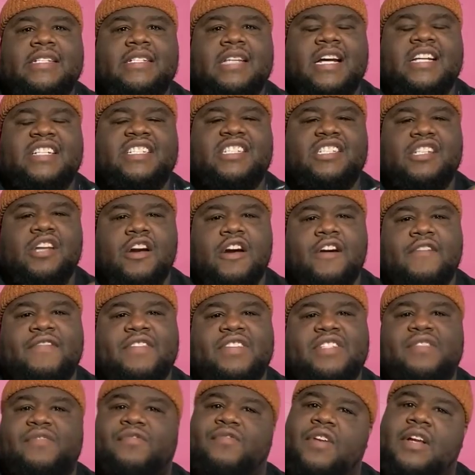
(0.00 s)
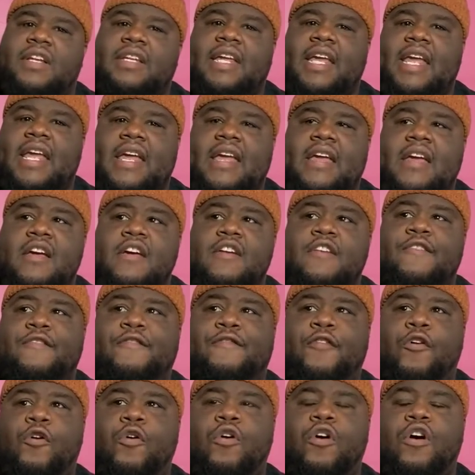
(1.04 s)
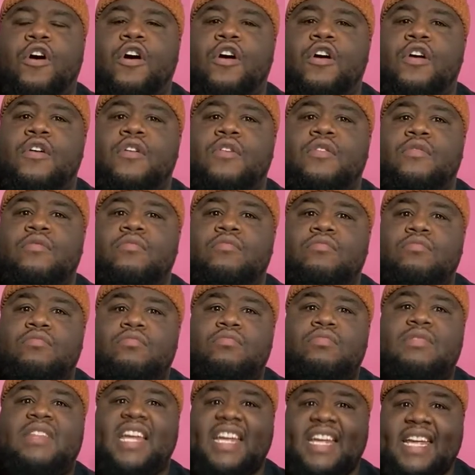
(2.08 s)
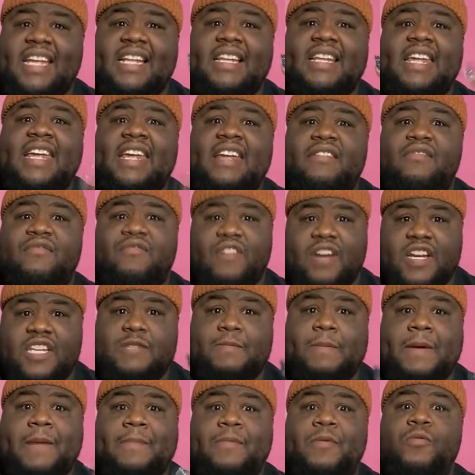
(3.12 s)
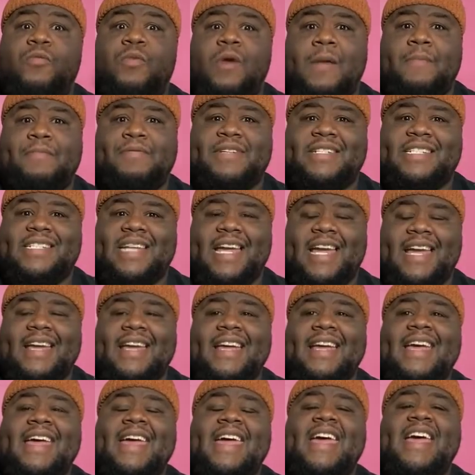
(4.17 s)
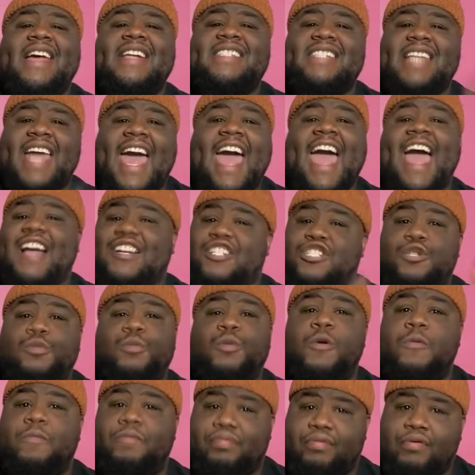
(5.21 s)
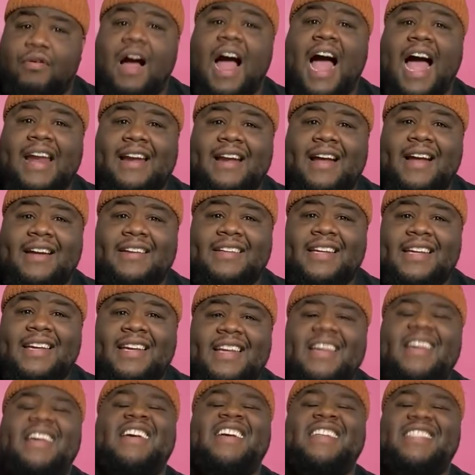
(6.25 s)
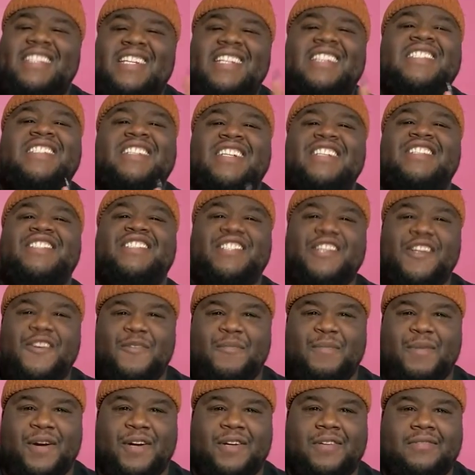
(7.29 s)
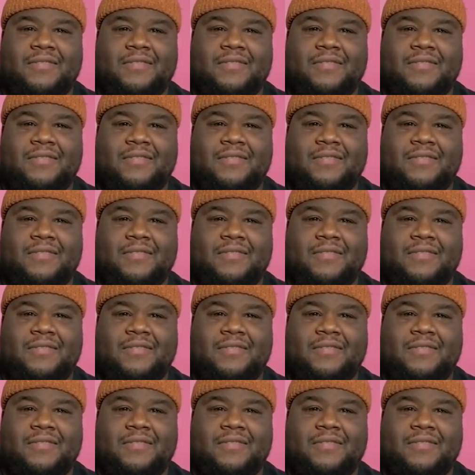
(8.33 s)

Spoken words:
a service really for the elite rich people, 1%. Its actual product is its consumer.